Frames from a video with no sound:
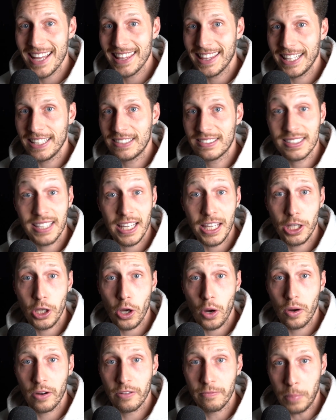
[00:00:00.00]
the
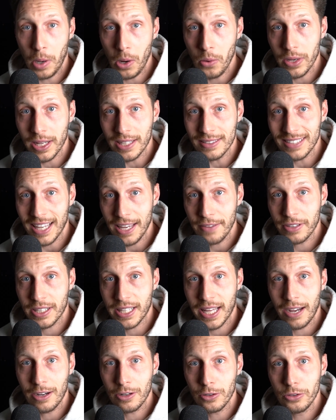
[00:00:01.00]
CEO of Boeing,
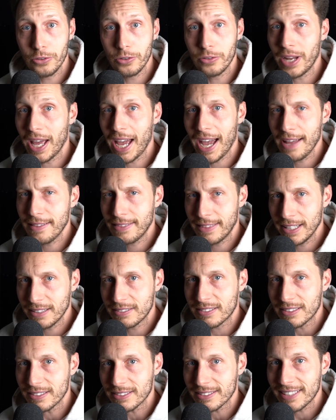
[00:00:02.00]
David Calhoun, had
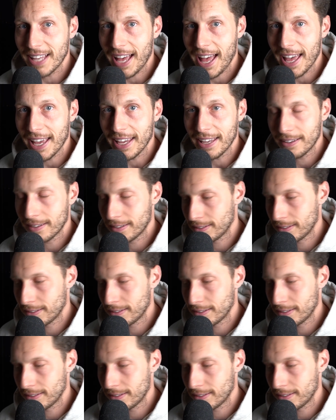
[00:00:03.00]
this to say: